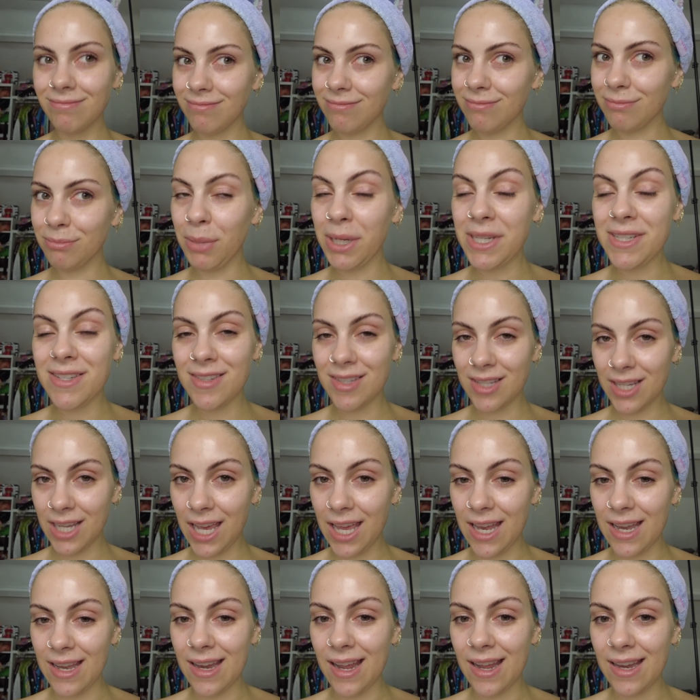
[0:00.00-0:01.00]
my
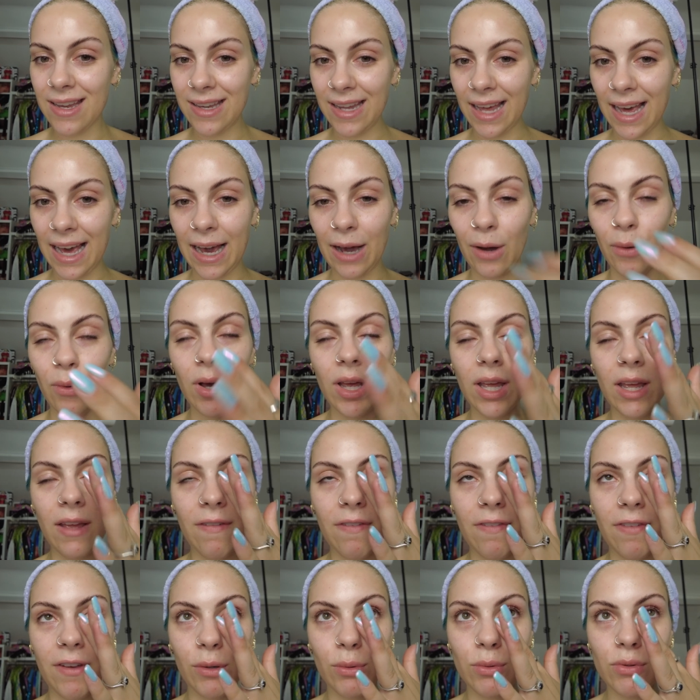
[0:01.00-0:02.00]
skin now, it
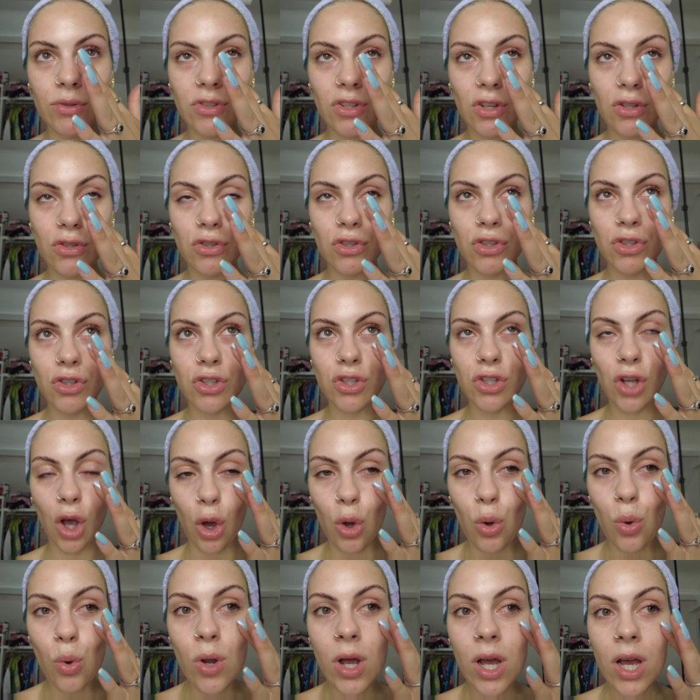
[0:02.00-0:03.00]
feels
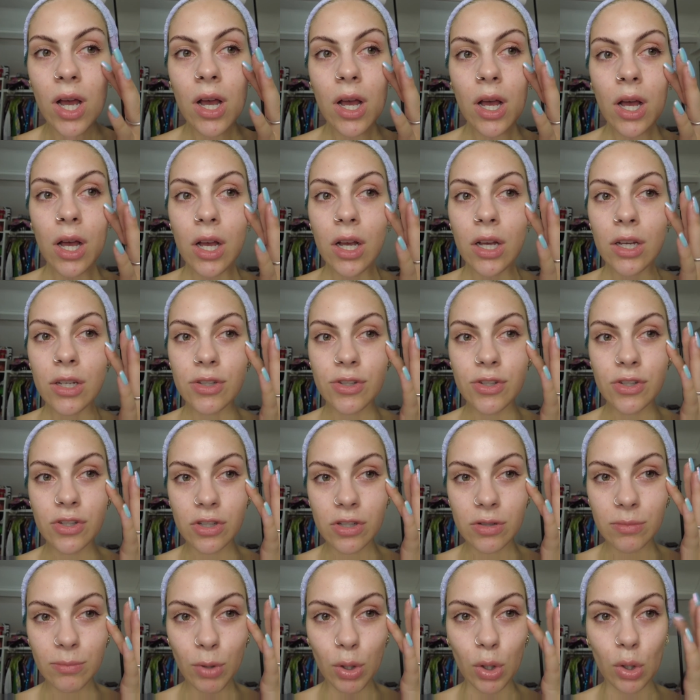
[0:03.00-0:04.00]
so
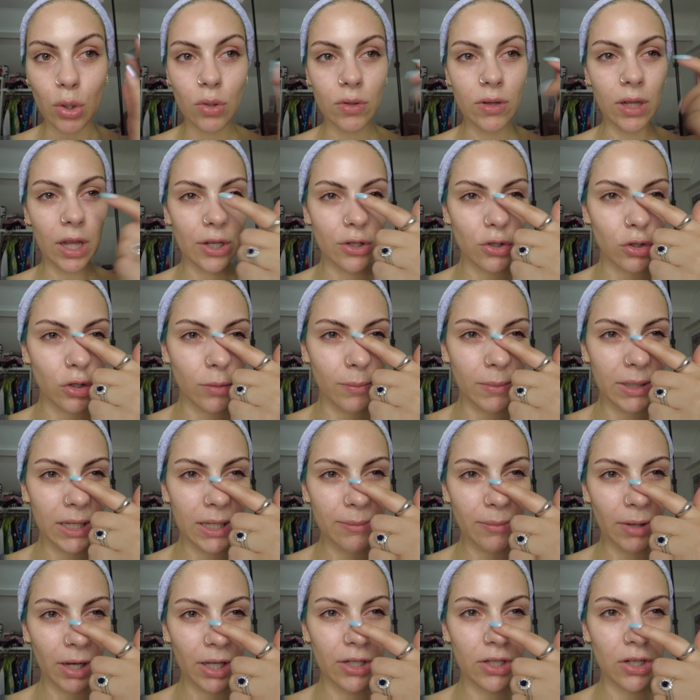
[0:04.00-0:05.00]
smooth. Like normally
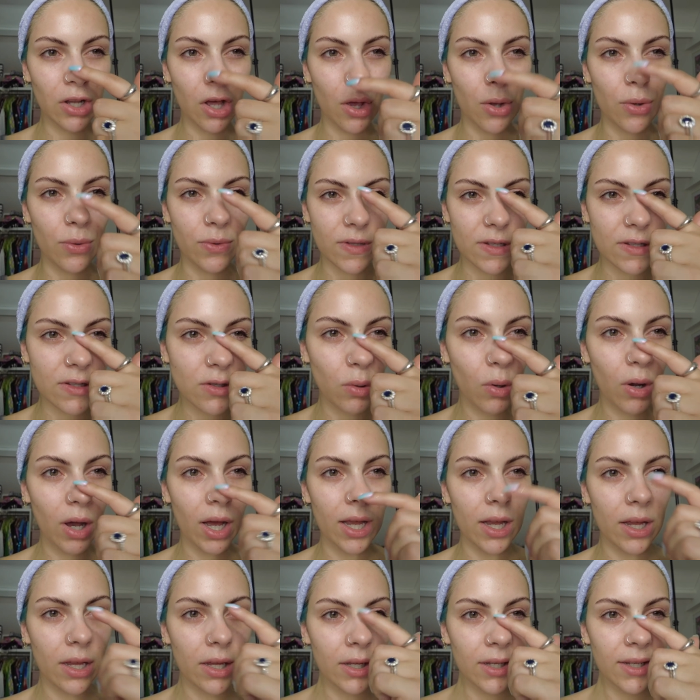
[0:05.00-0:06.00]
my nose is quite,